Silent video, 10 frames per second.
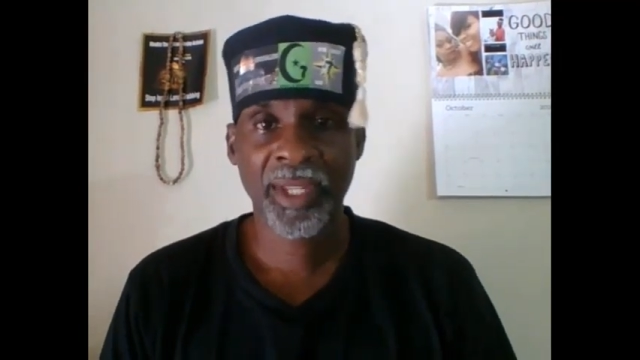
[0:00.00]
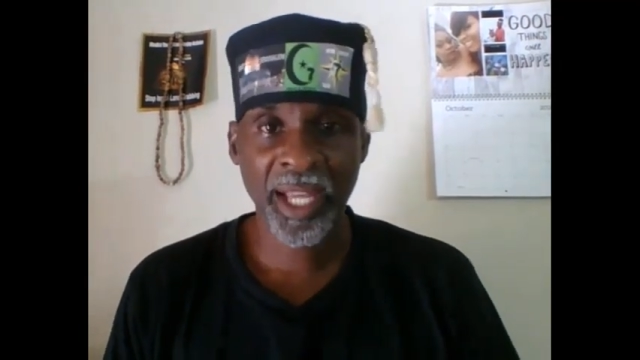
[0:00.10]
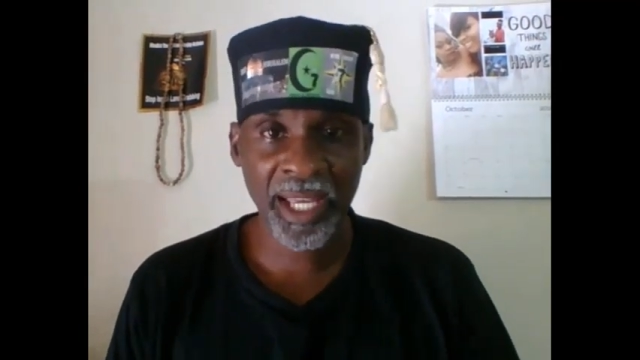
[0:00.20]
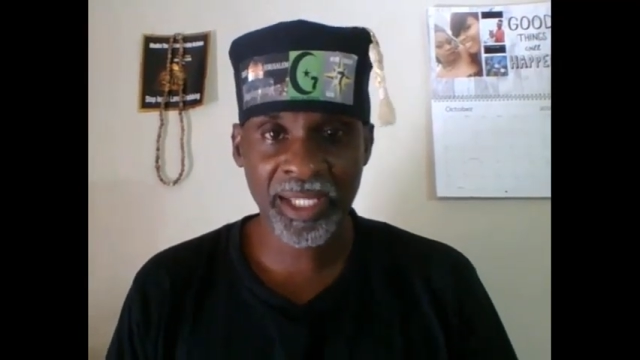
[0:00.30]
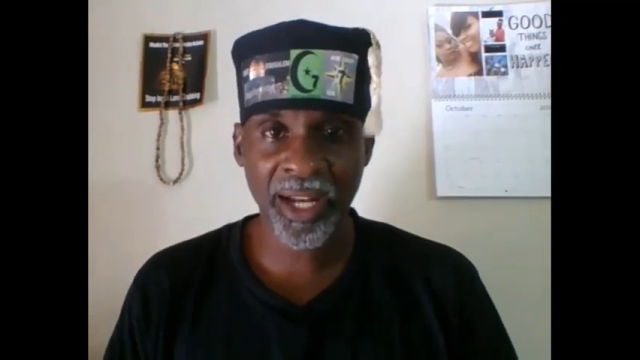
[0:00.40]

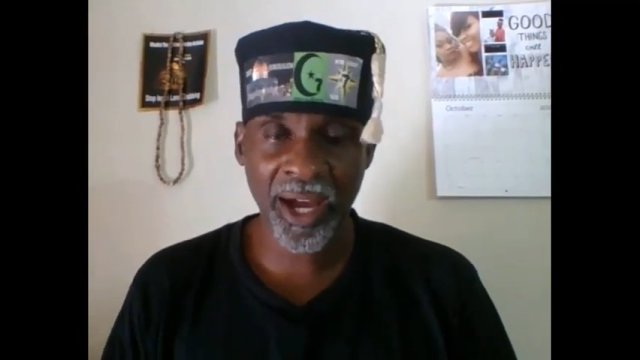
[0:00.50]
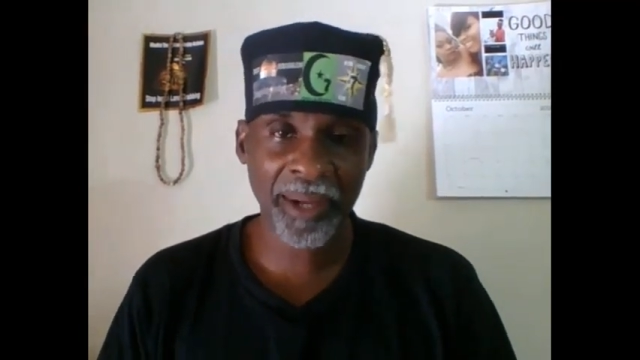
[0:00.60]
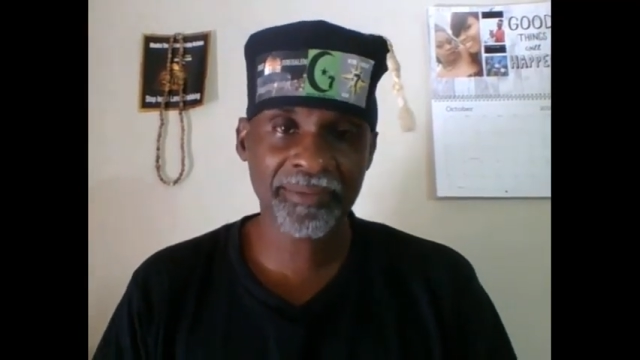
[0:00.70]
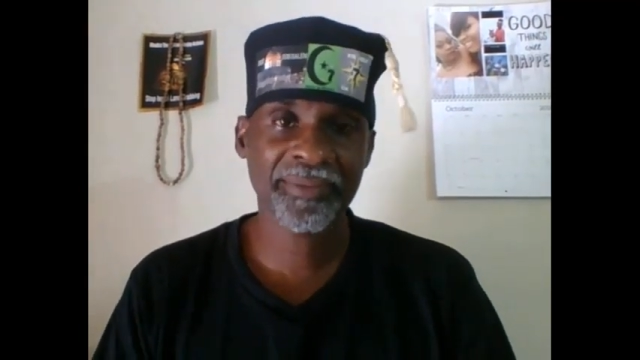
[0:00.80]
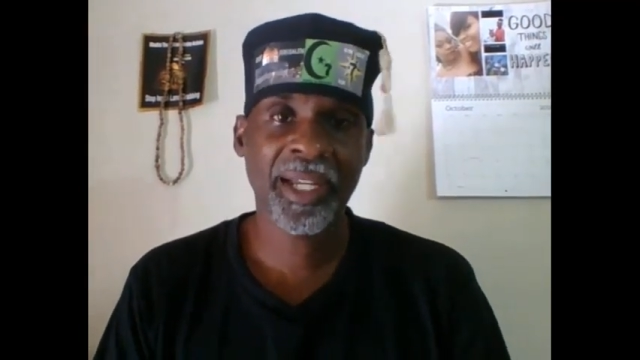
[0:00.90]

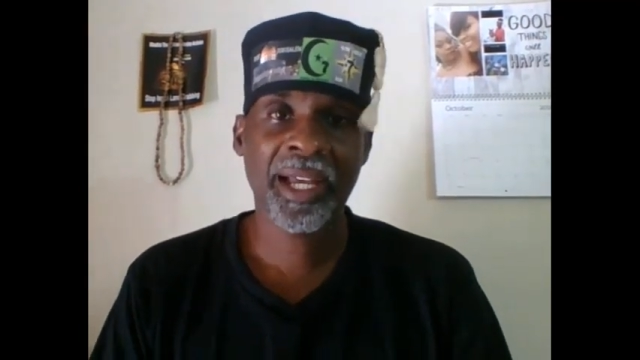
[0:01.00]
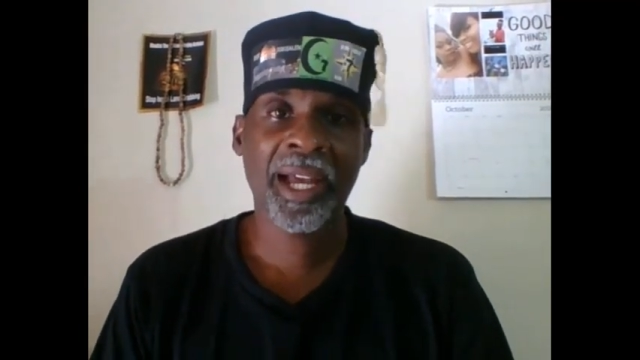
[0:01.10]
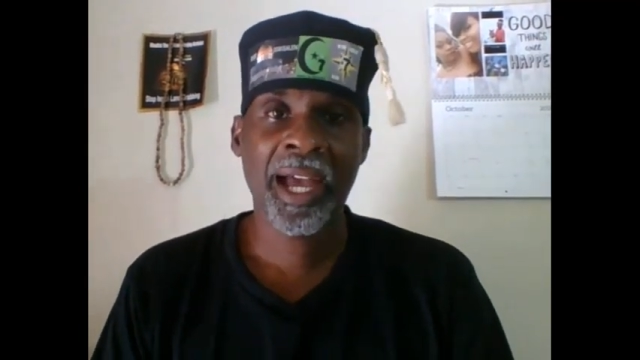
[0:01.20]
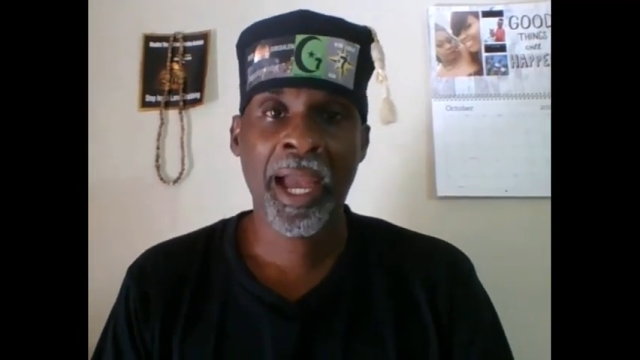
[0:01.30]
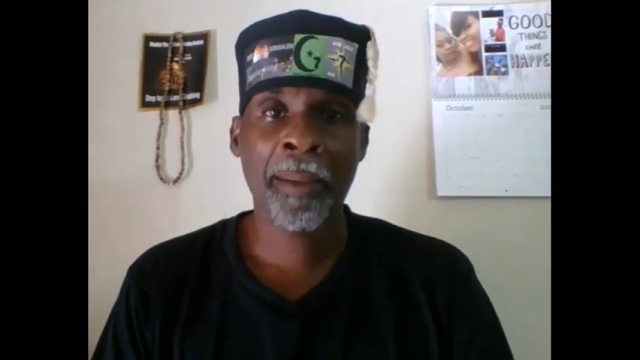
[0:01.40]
Islam,
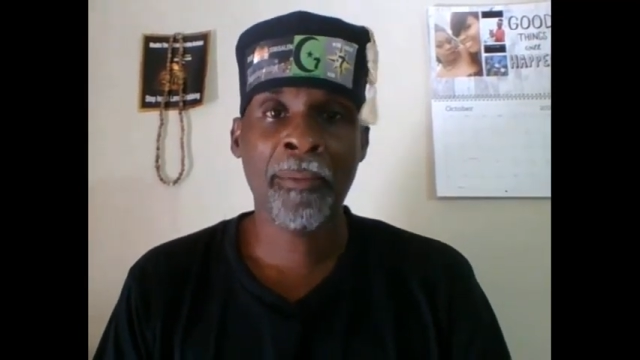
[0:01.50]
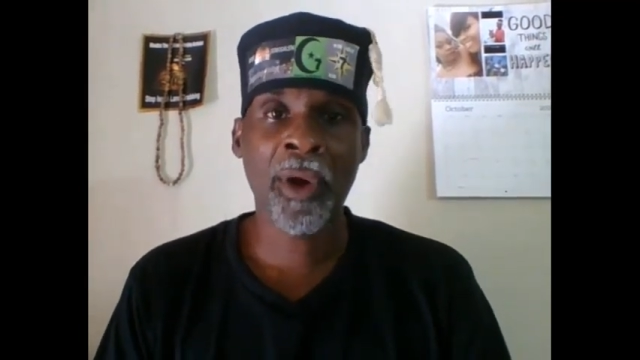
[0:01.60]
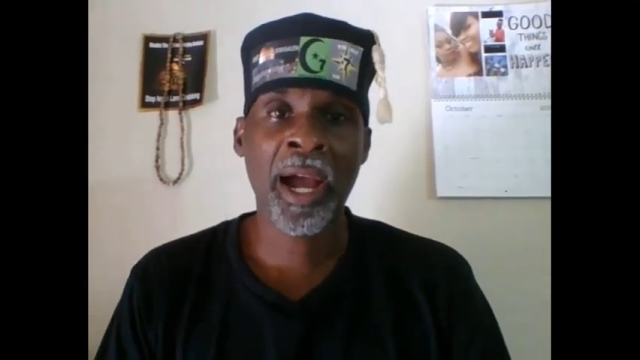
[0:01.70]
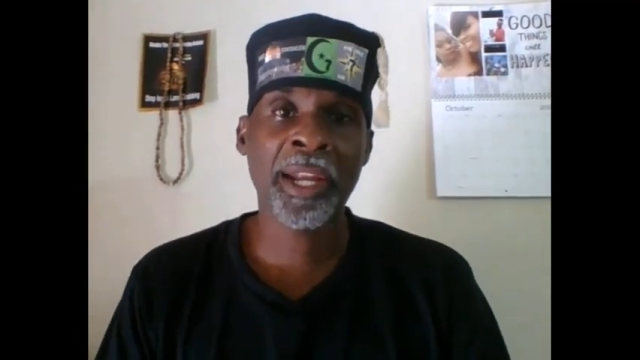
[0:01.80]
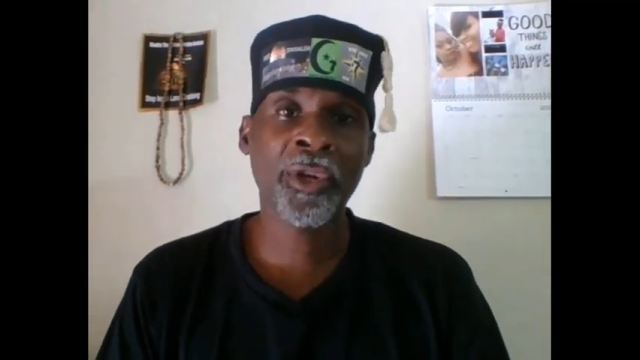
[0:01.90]

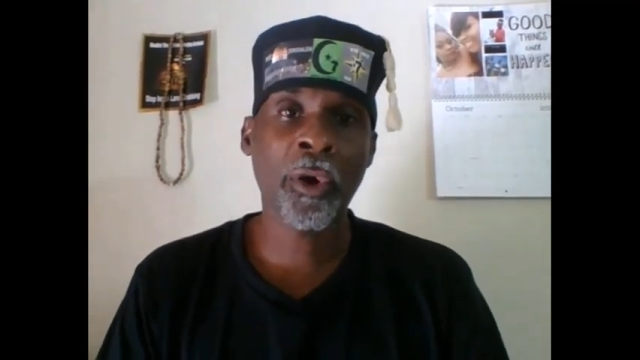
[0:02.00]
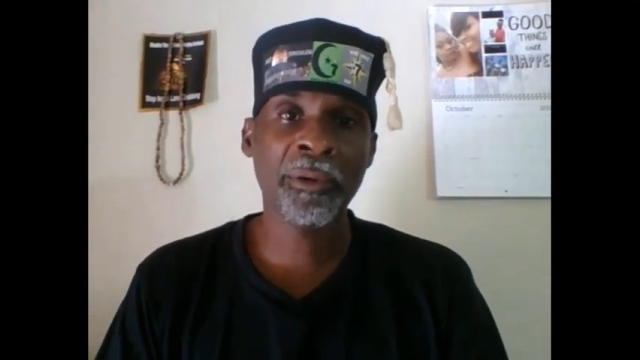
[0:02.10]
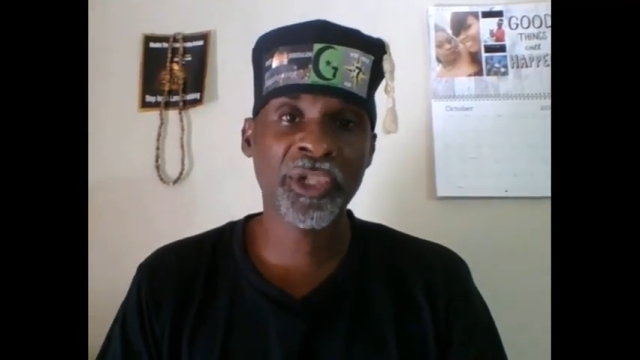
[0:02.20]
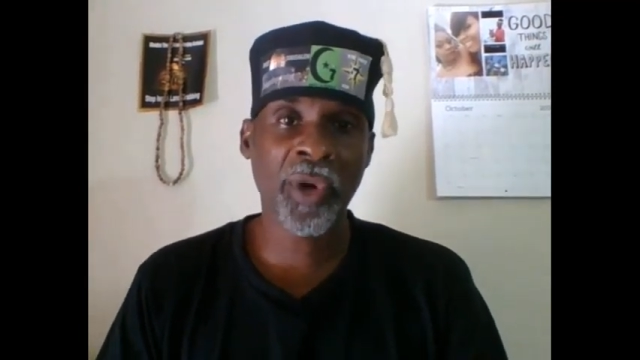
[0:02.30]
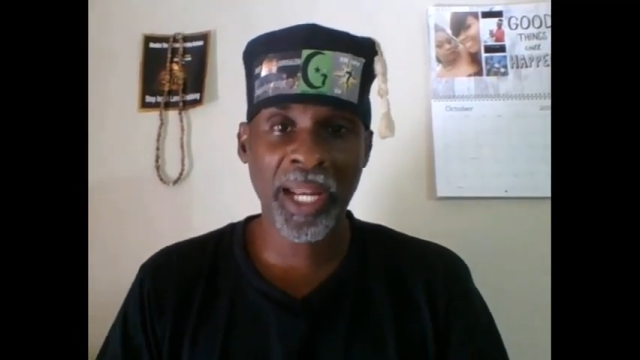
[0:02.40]
and
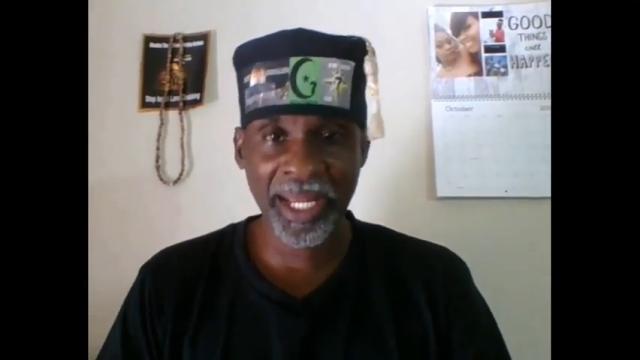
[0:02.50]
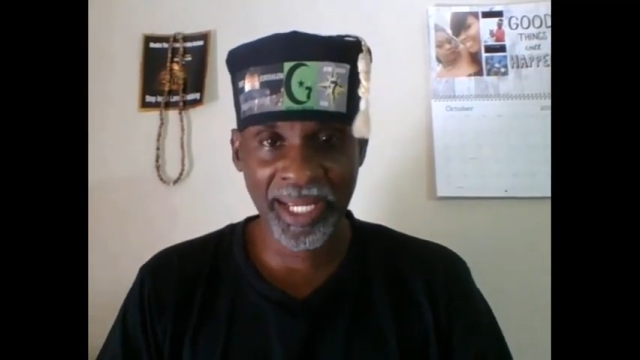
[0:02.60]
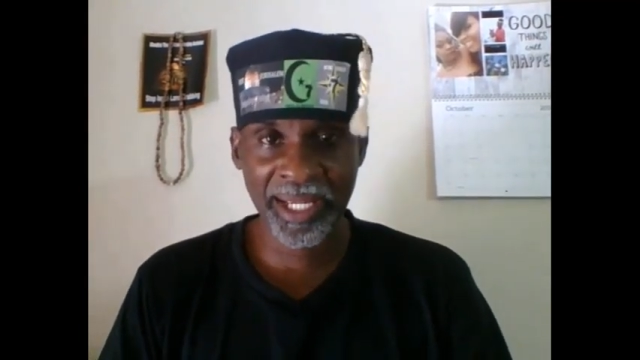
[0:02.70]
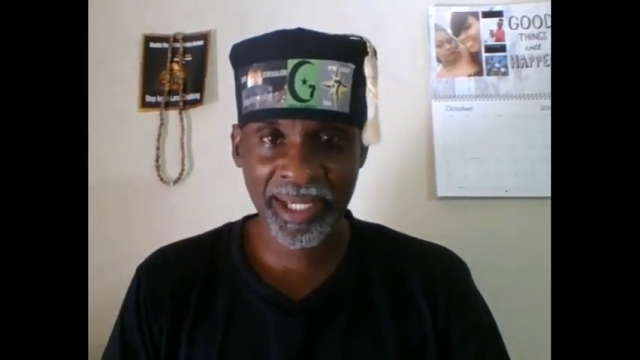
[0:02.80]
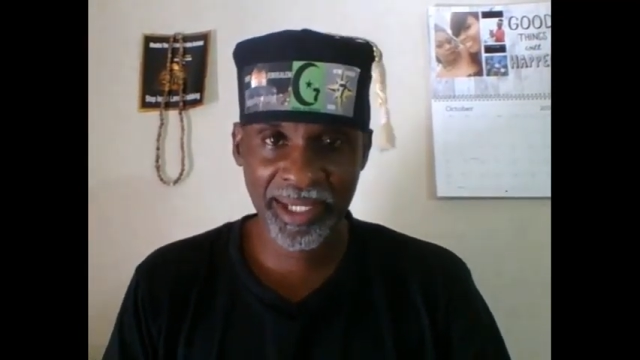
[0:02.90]
Noble Jew
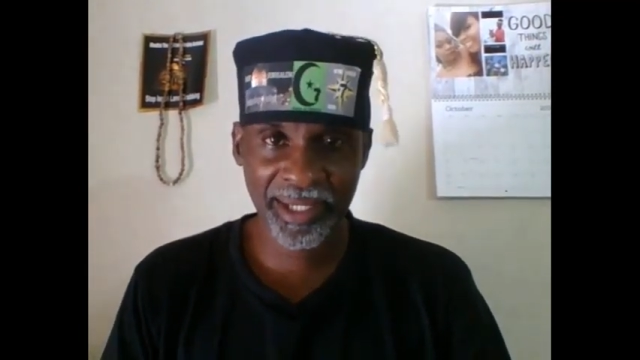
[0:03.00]
Ali